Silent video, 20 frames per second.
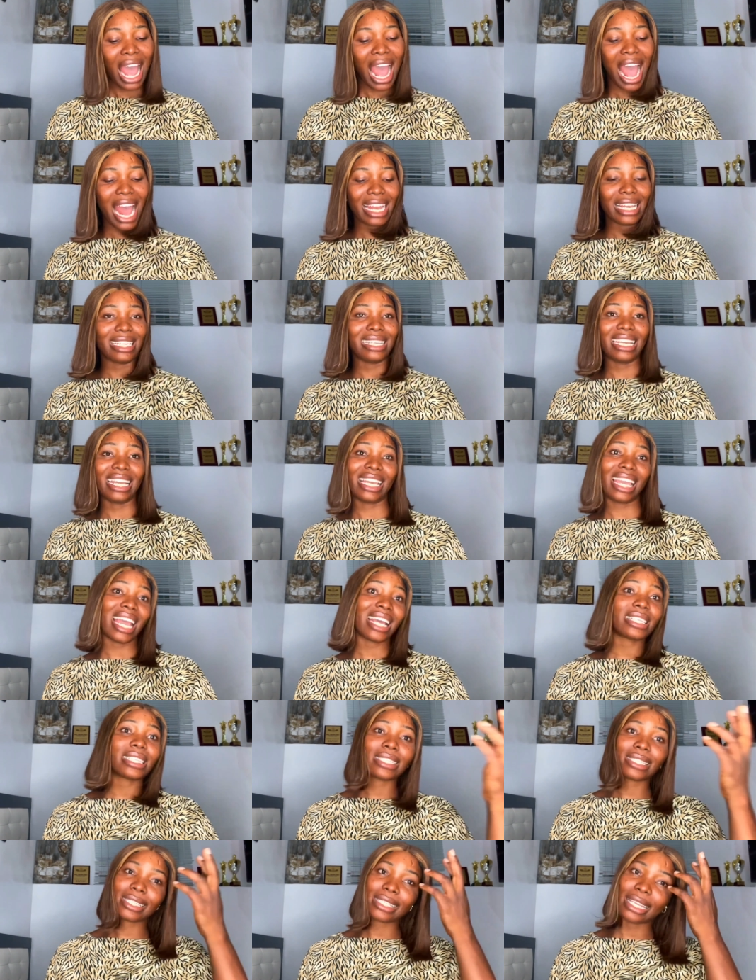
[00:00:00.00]
and they
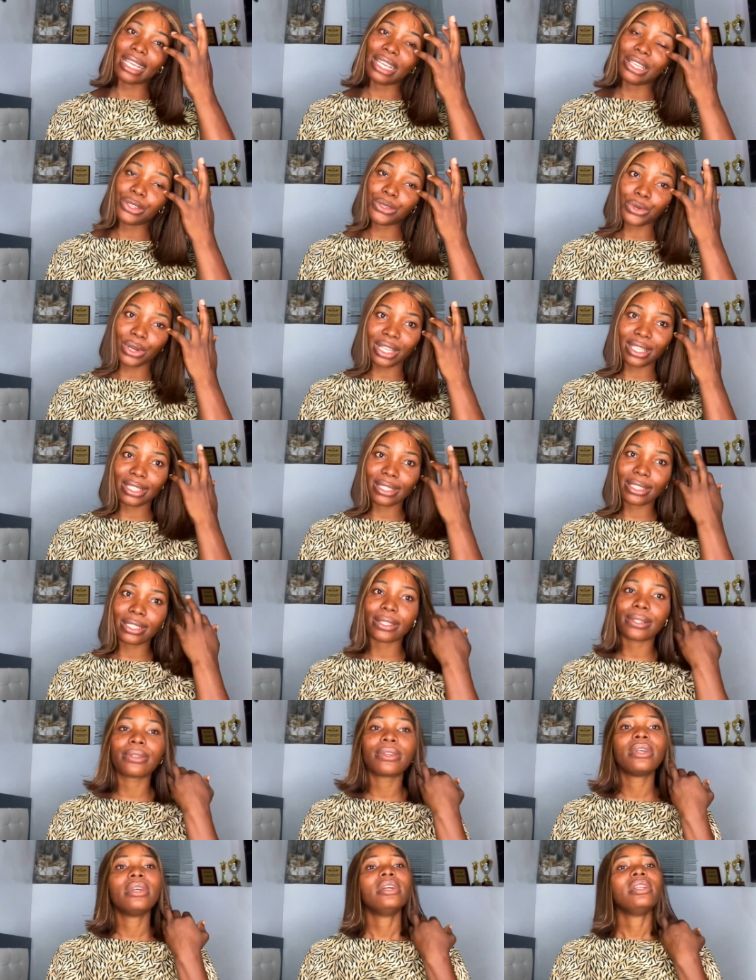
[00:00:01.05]
get interest